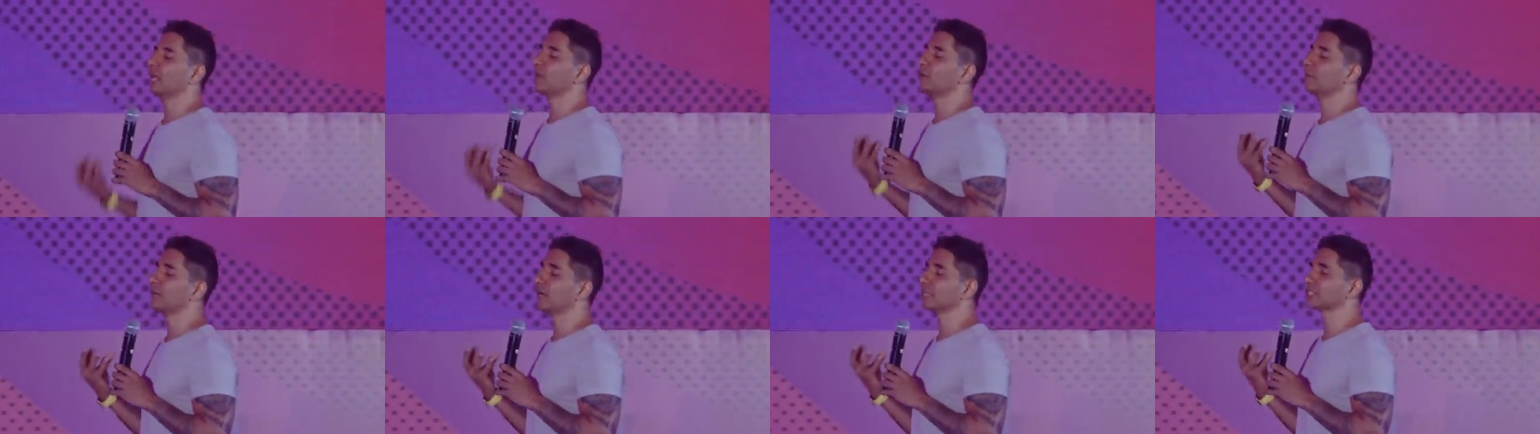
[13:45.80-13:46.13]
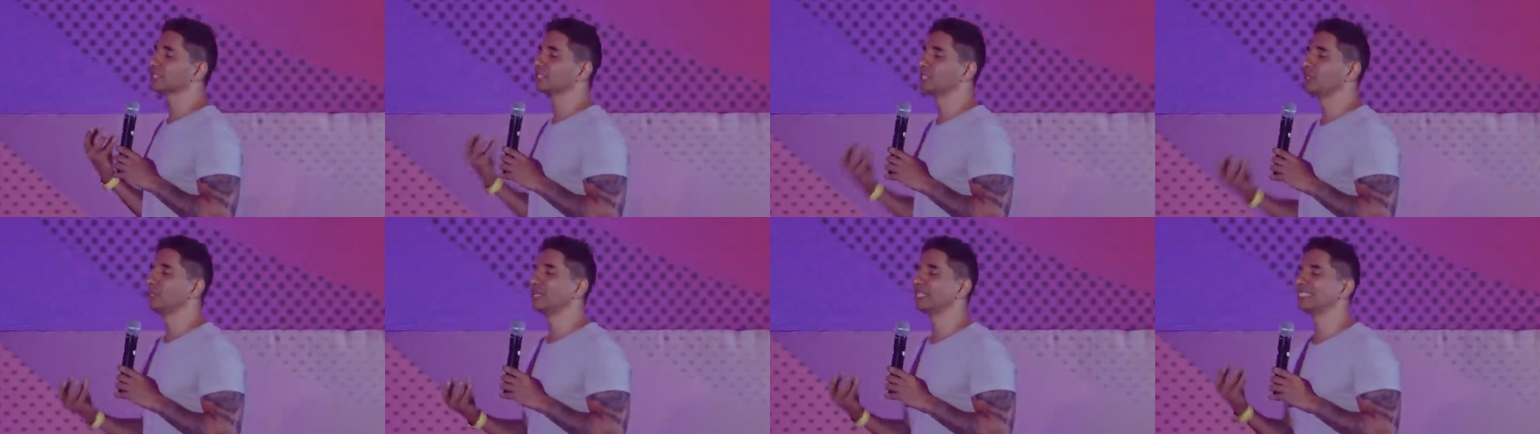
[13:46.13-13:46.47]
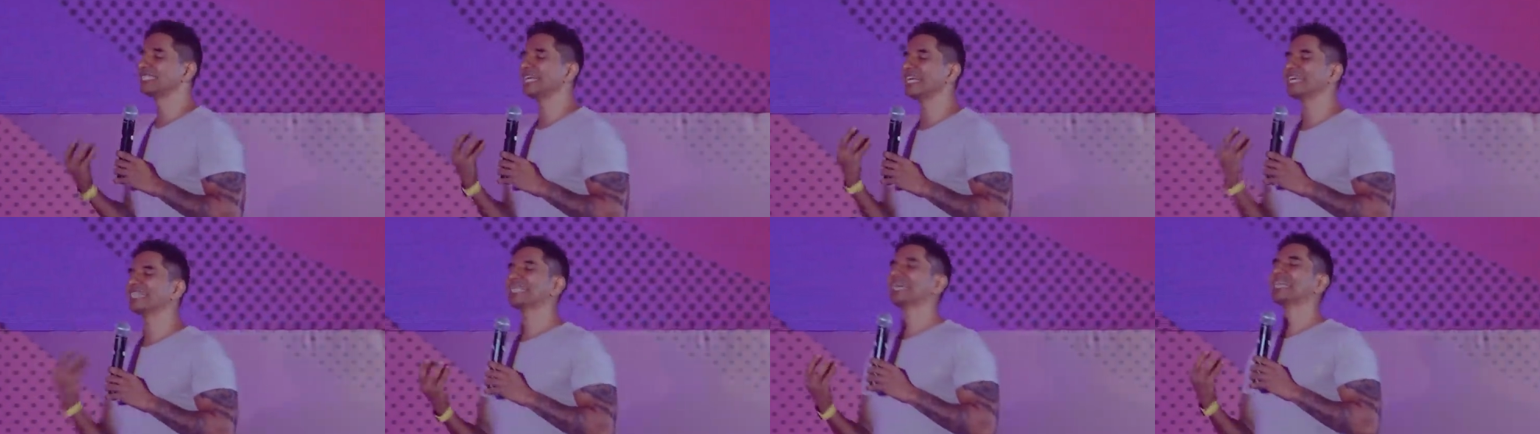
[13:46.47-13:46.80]
now I'm asking you to
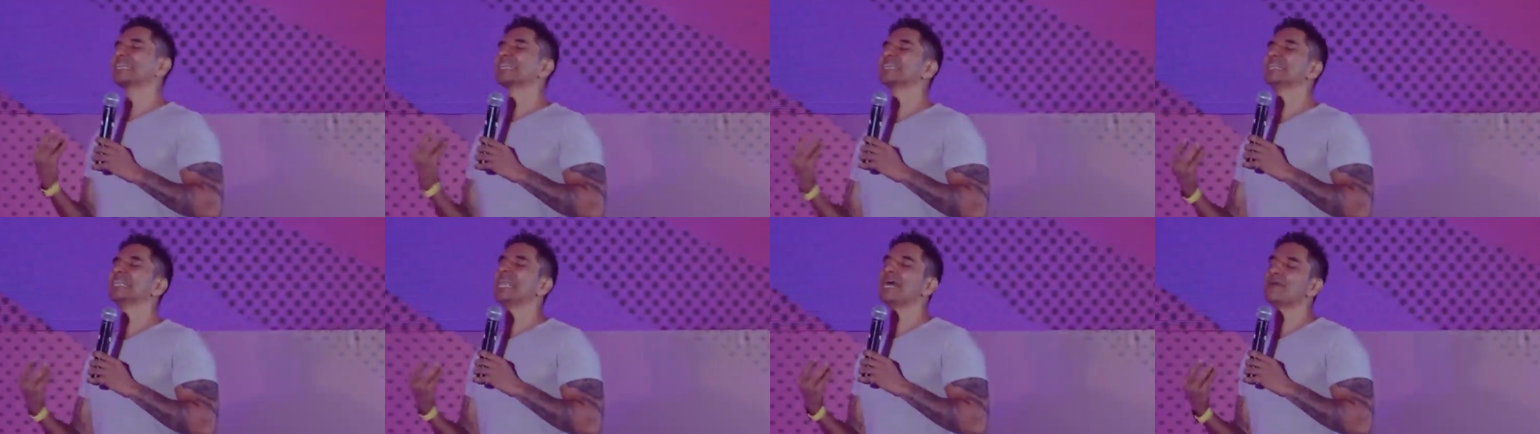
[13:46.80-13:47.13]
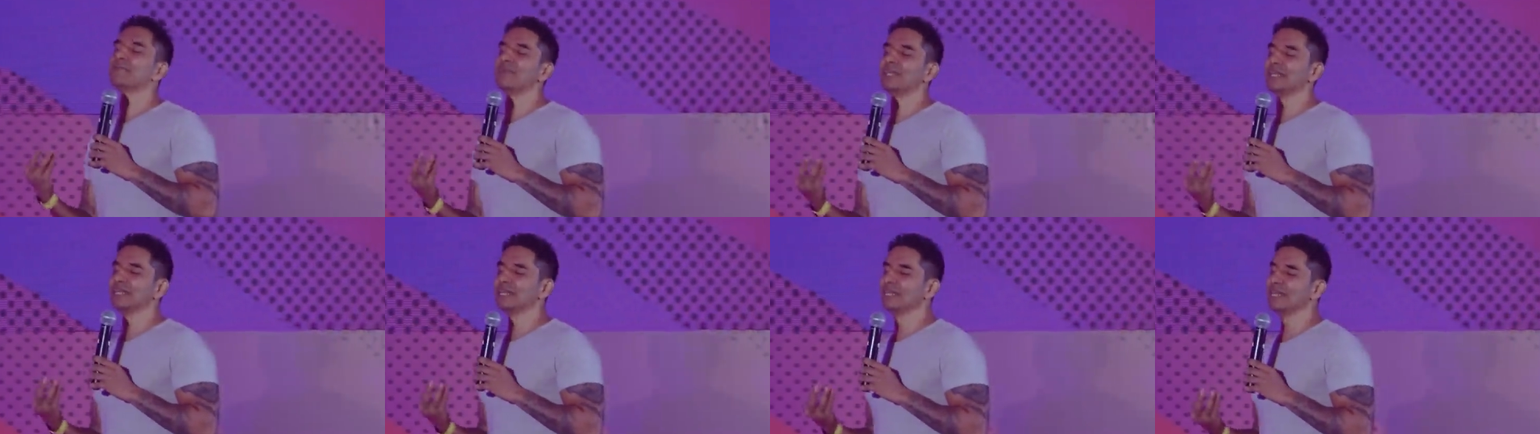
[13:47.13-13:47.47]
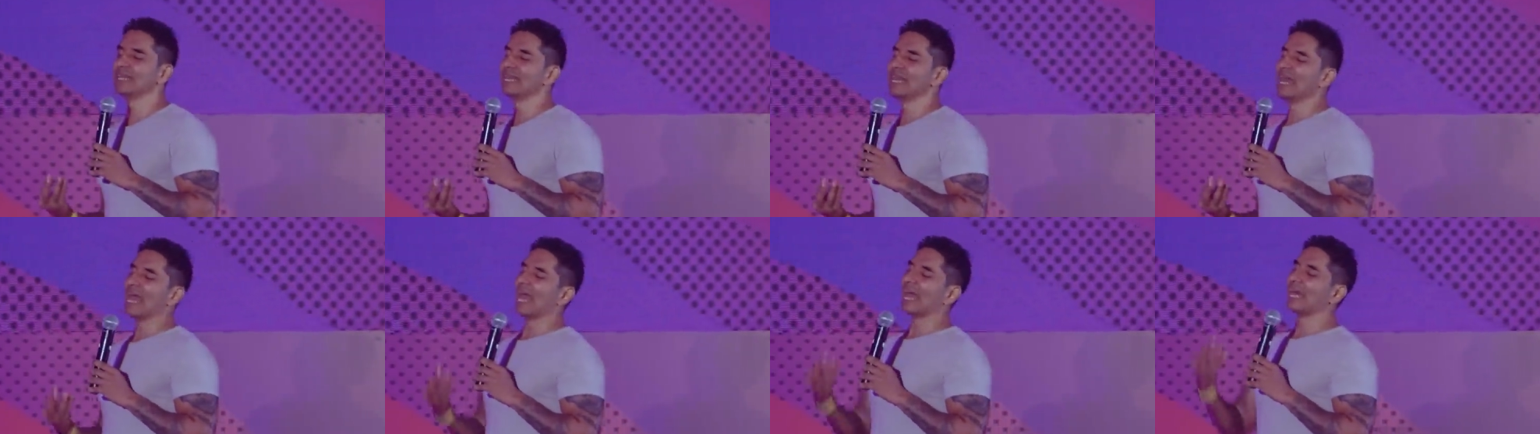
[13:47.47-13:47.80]
take that lemon
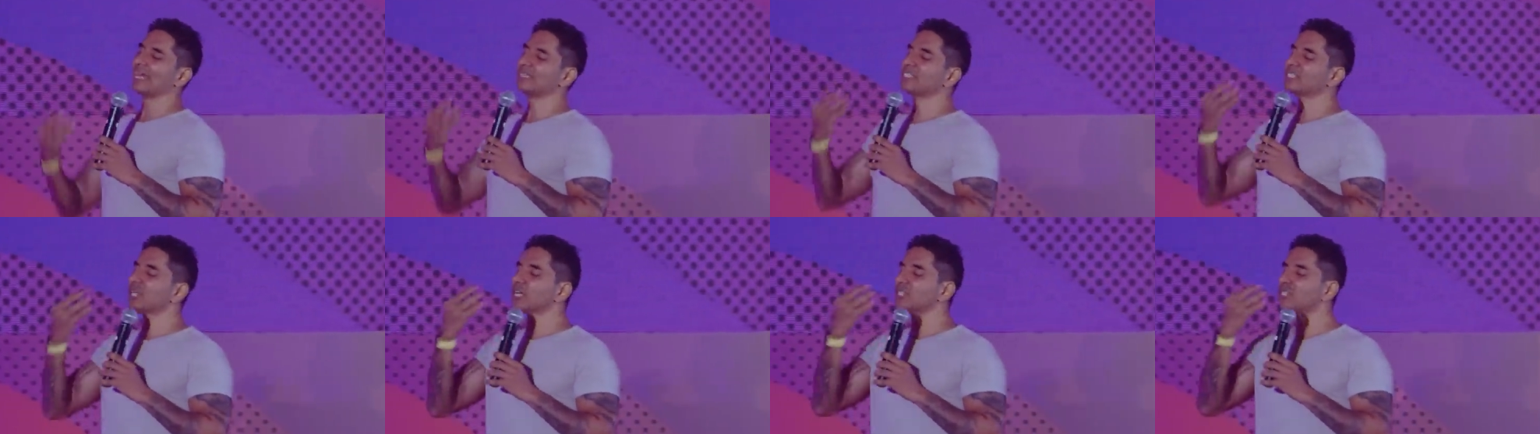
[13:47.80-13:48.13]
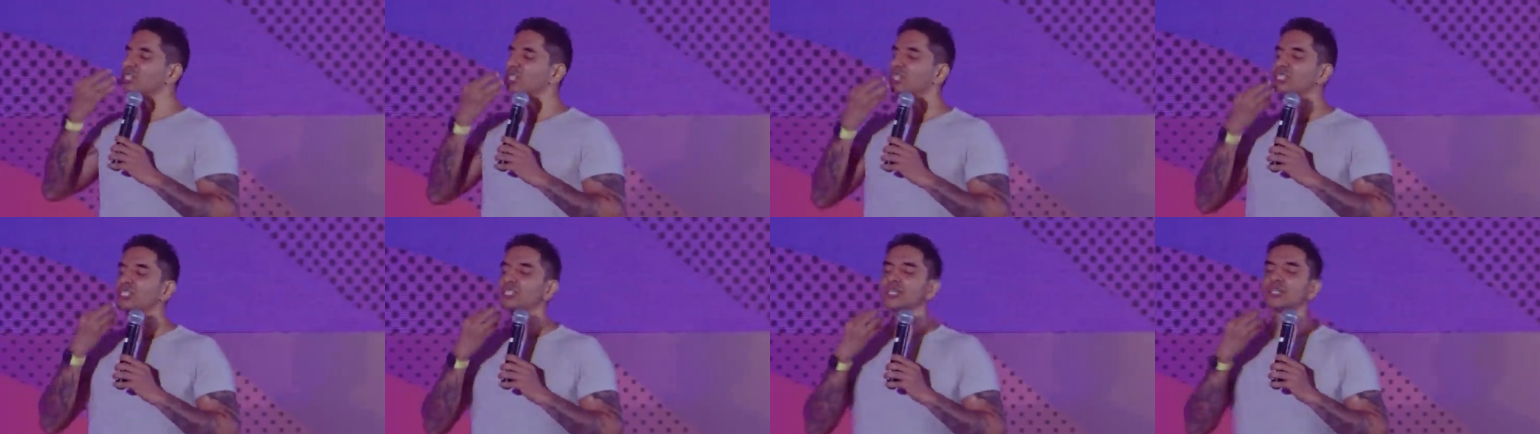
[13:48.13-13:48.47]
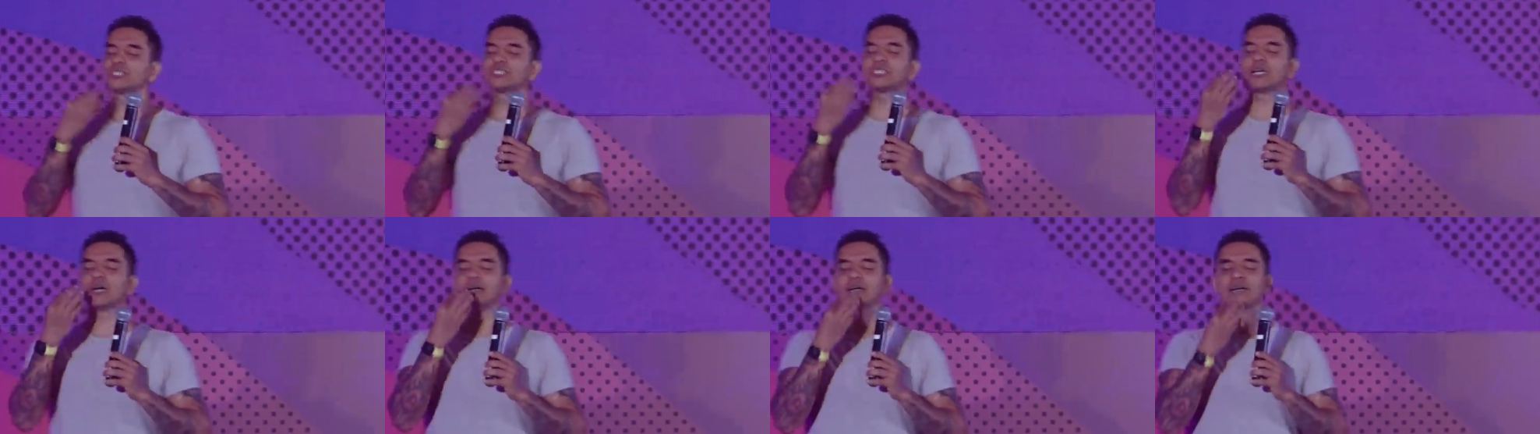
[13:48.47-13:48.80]
and touch it to your
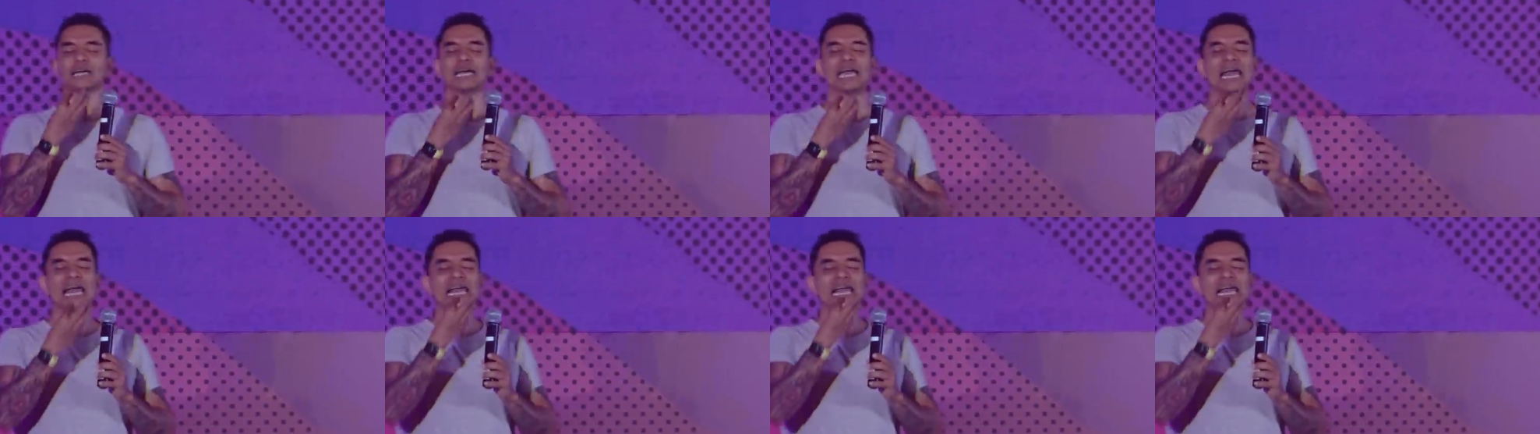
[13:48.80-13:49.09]
tongue.